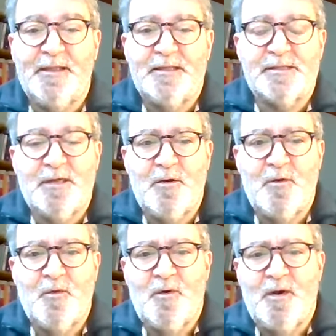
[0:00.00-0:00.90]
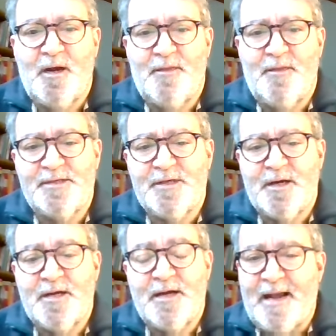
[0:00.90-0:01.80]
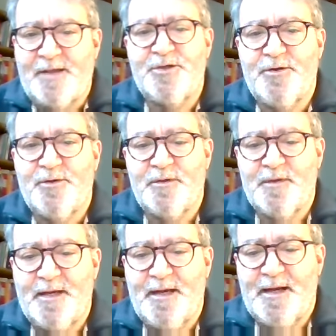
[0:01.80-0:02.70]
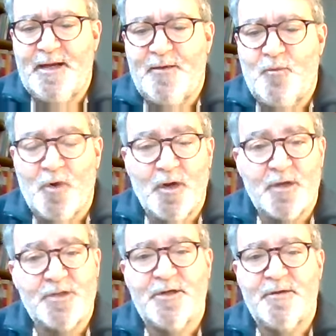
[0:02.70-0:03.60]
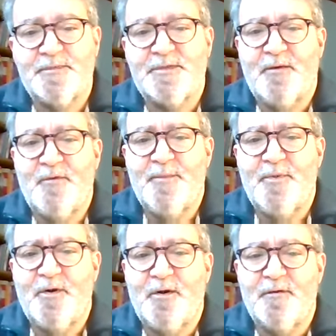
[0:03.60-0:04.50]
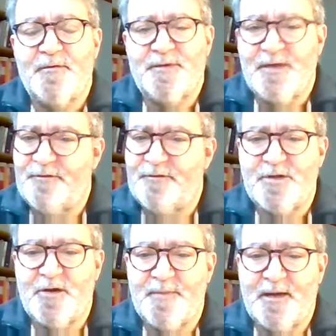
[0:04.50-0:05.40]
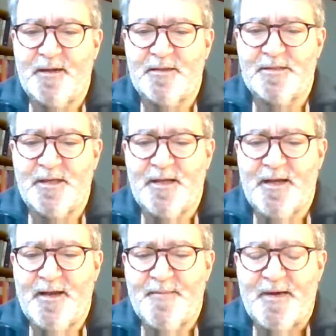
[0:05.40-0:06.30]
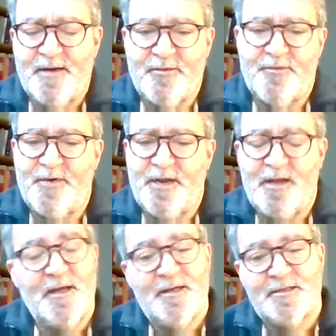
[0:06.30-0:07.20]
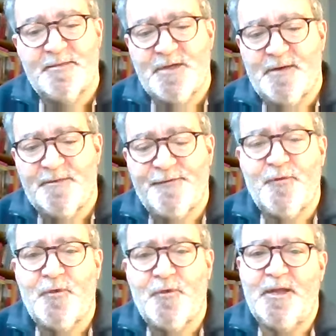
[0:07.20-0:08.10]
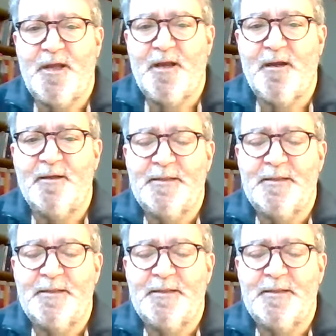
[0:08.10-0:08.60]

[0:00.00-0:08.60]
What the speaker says: So these are national workshops that we put on with different topics, about 3, sometimes 4 a year.